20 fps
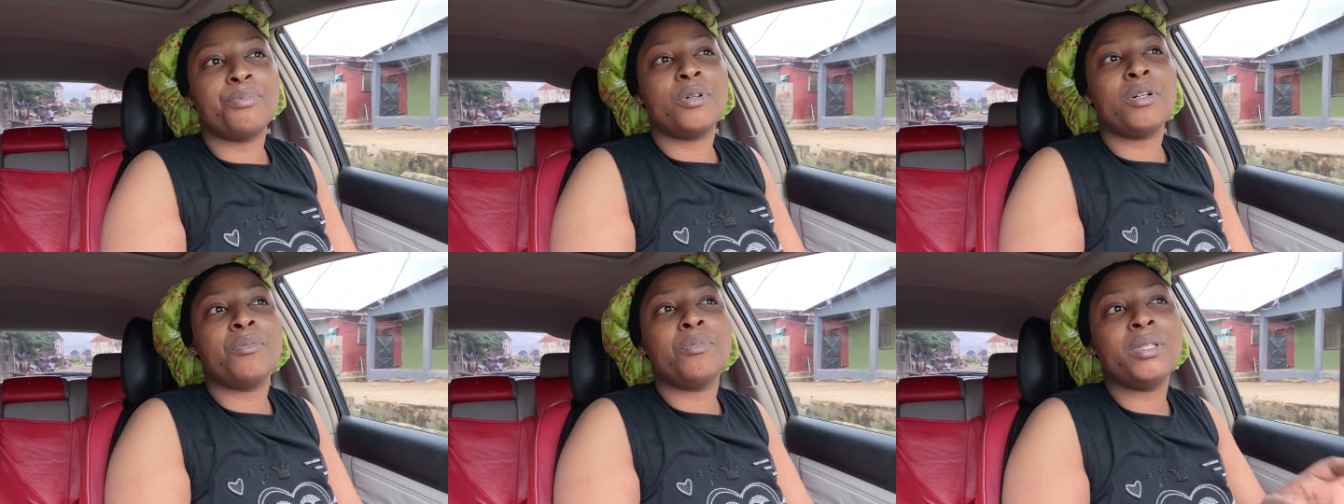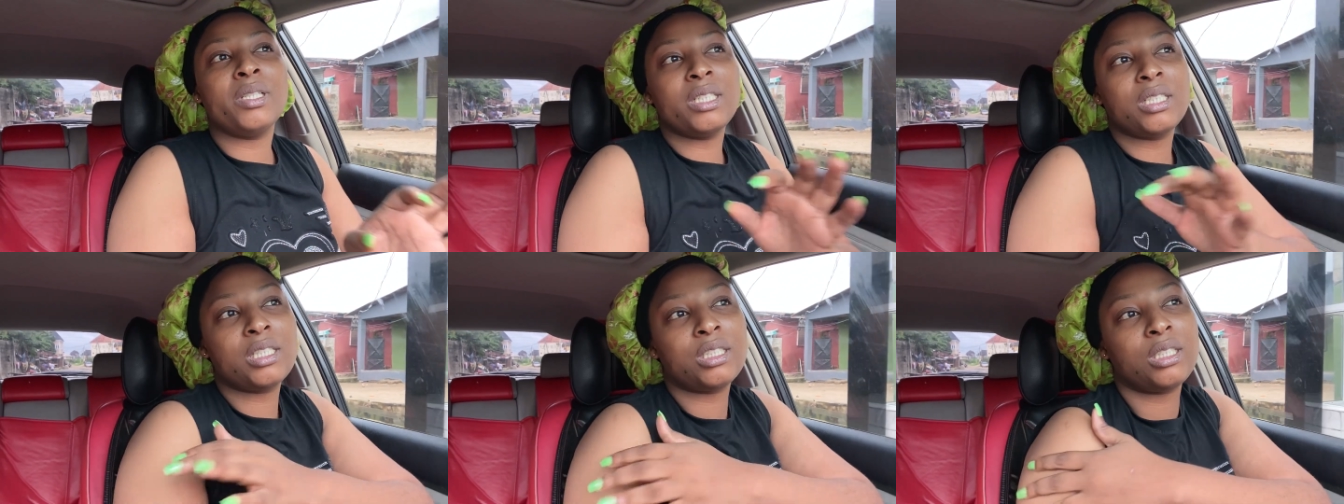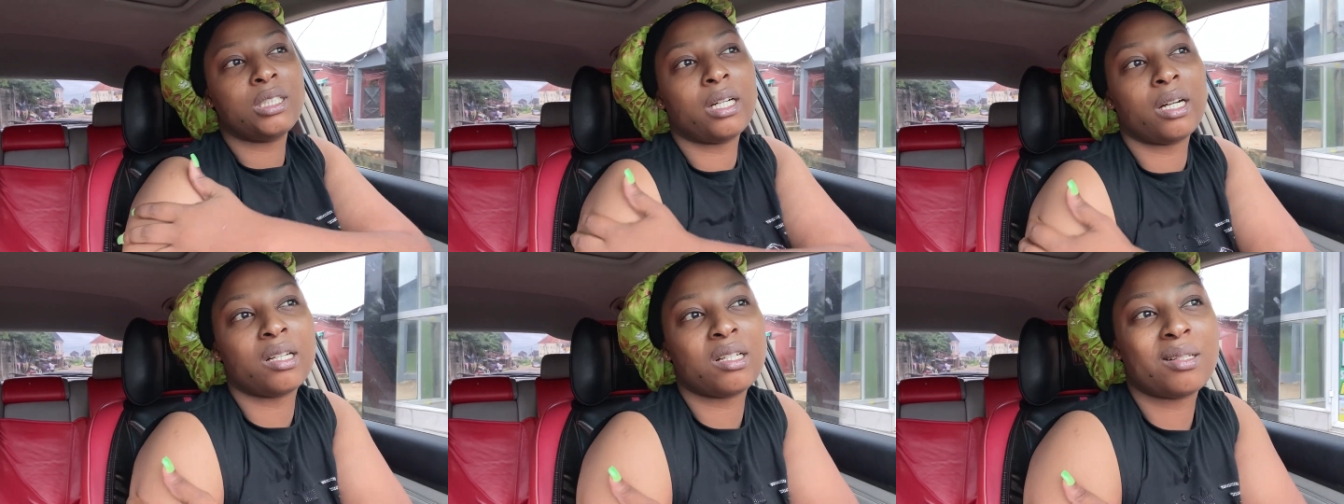public
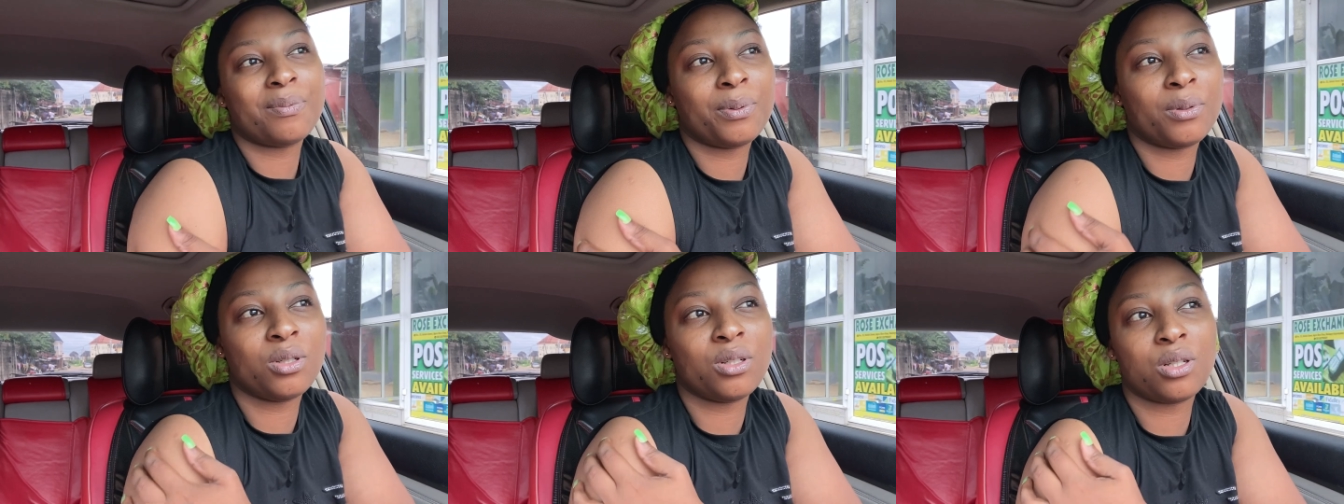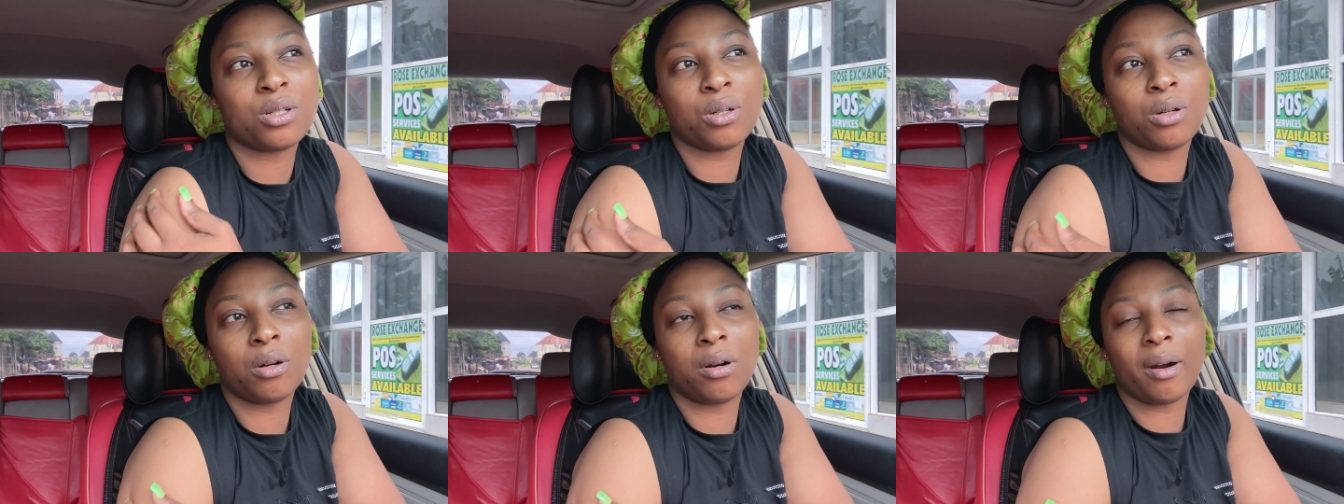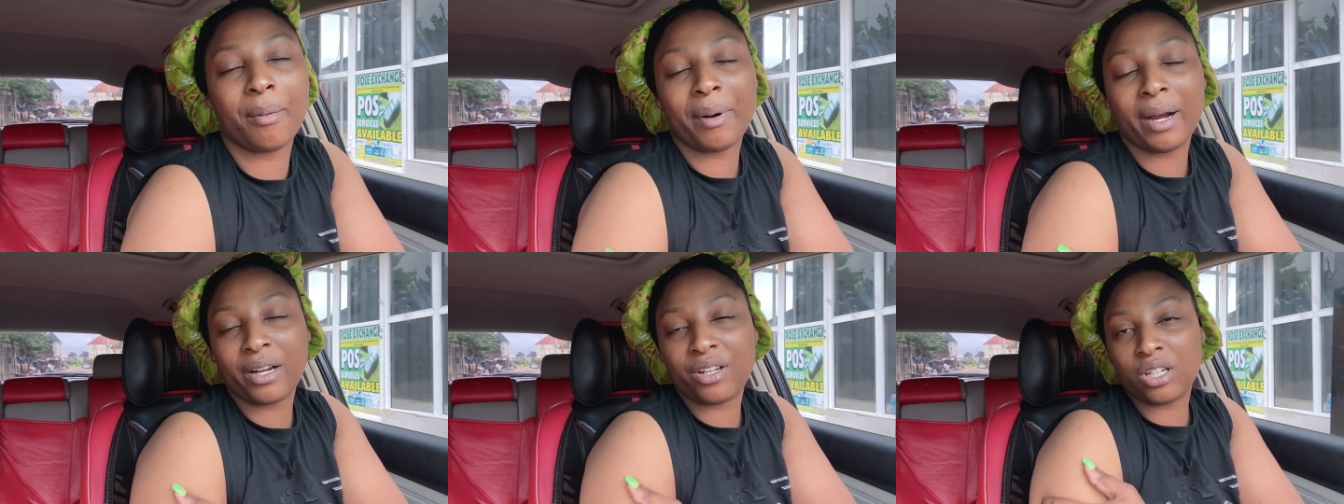transport or
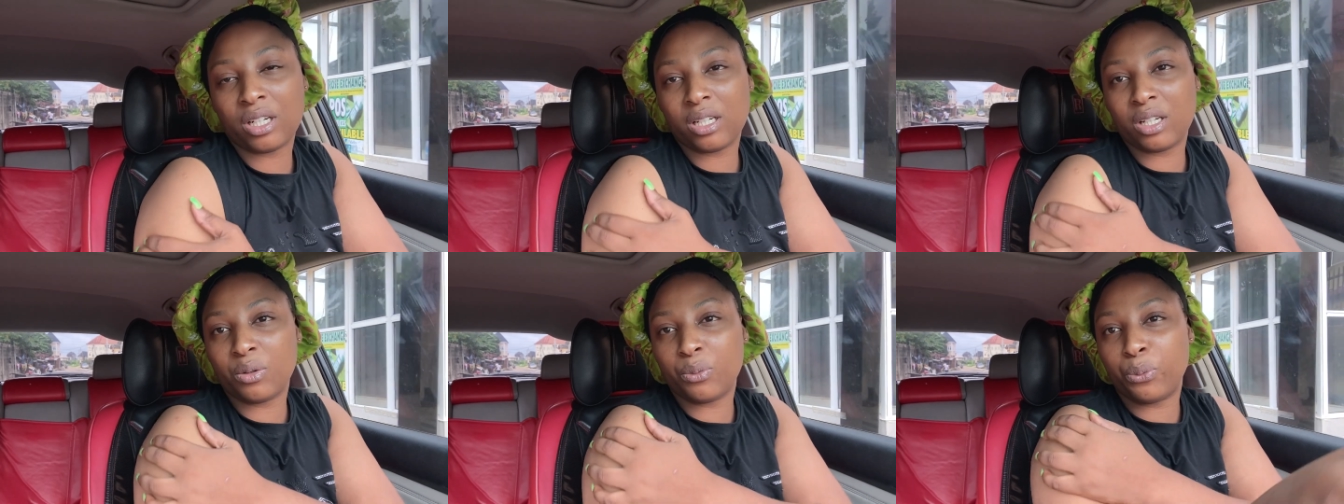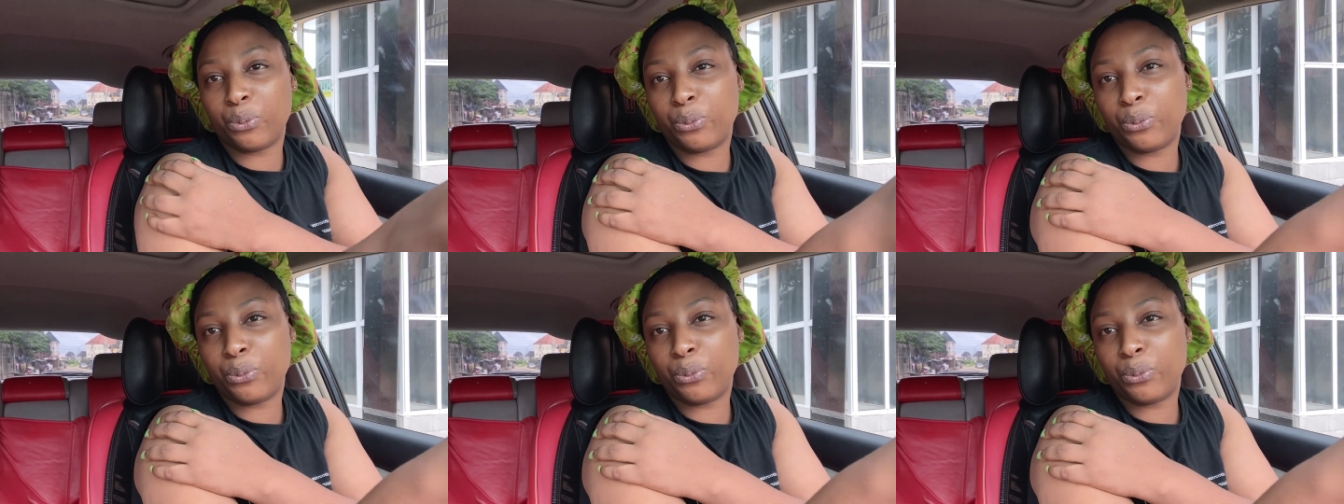I'm actually